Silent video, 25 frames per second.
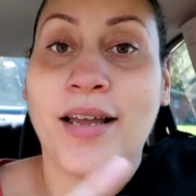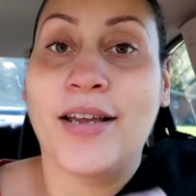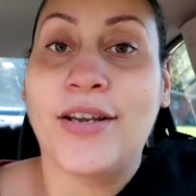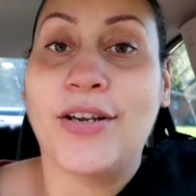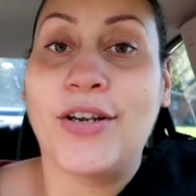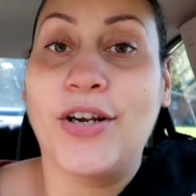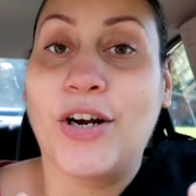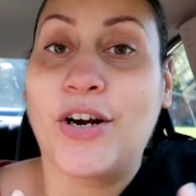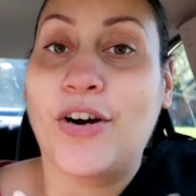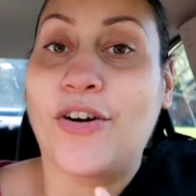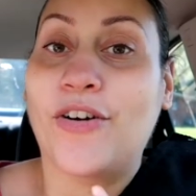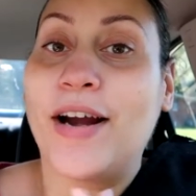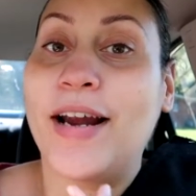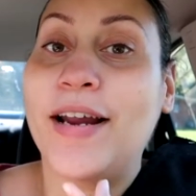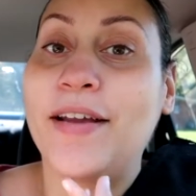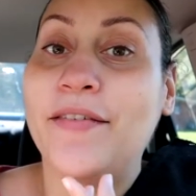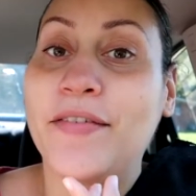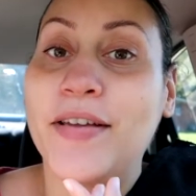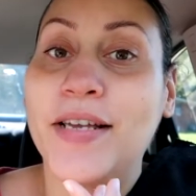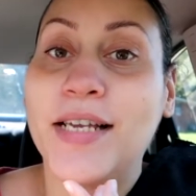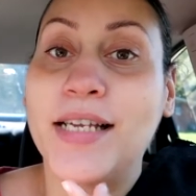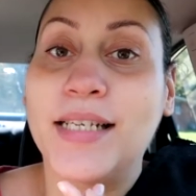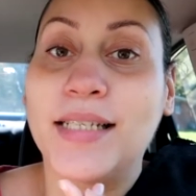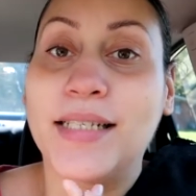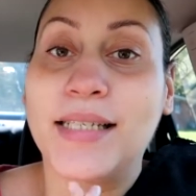your
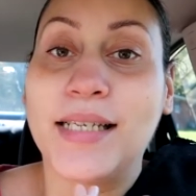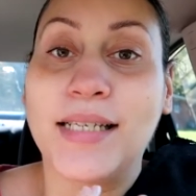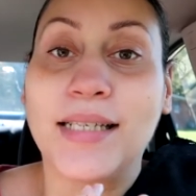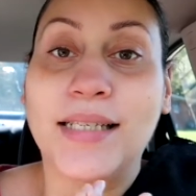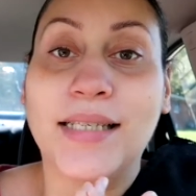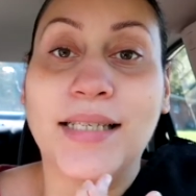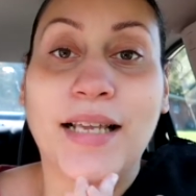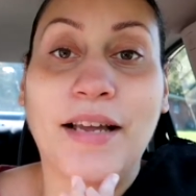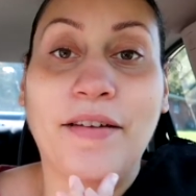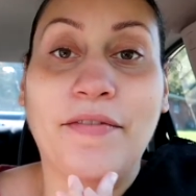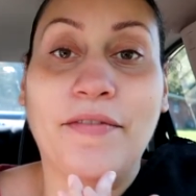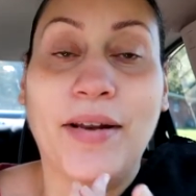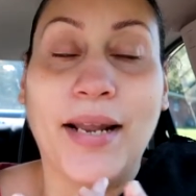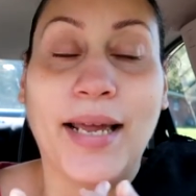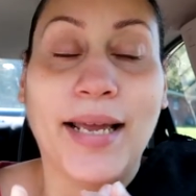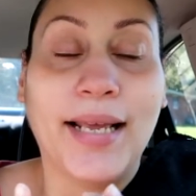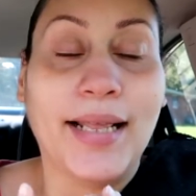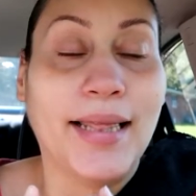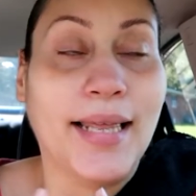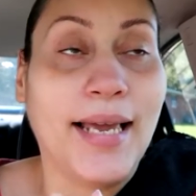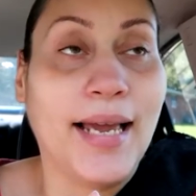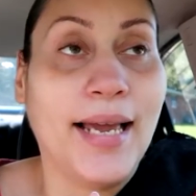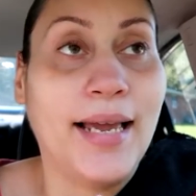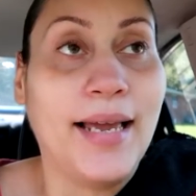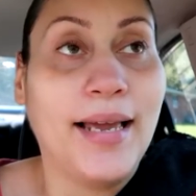cravings and stuff
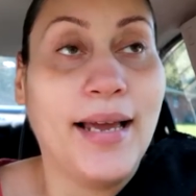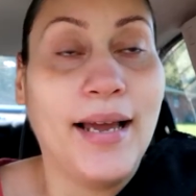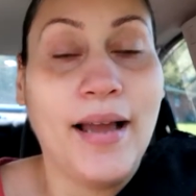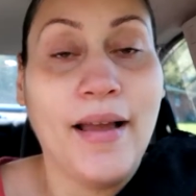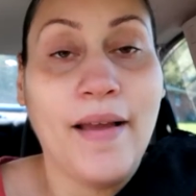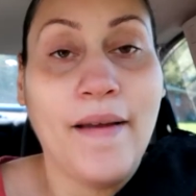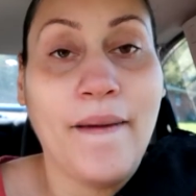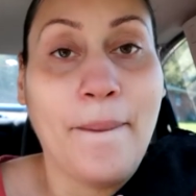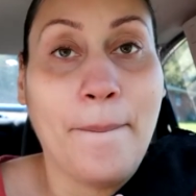like that,